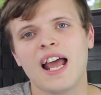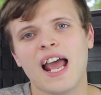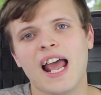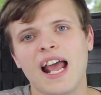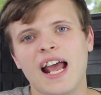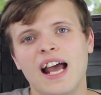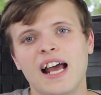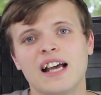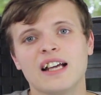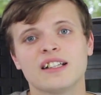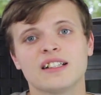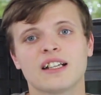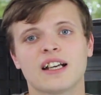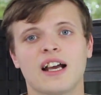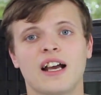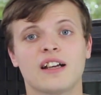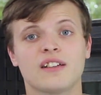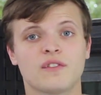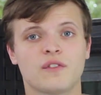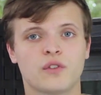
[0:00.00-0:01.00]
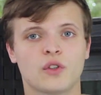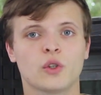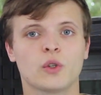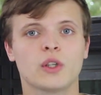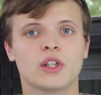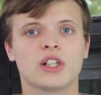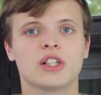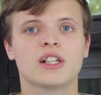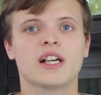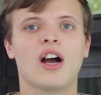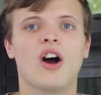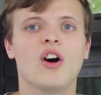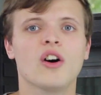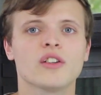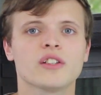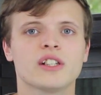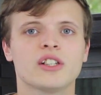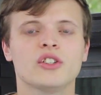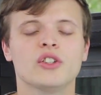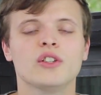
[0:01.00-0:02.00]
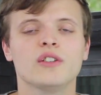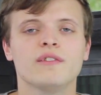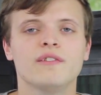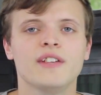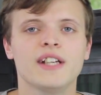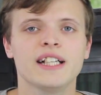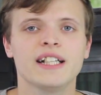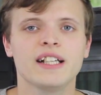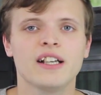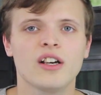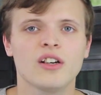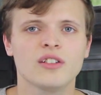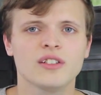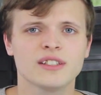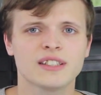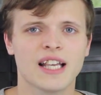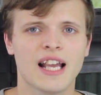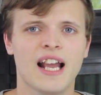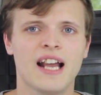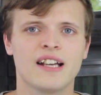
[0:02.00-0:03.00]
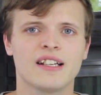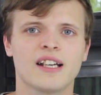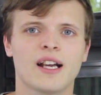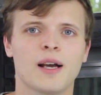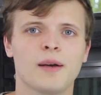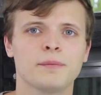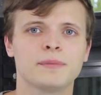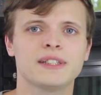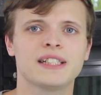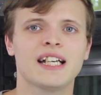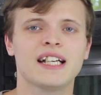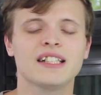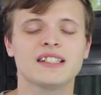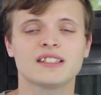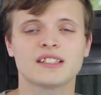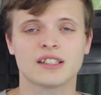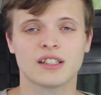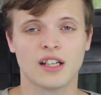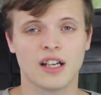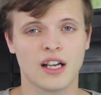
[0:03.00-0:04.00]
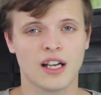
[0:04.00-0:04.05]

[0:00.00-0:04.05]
And for all the new videos and updates,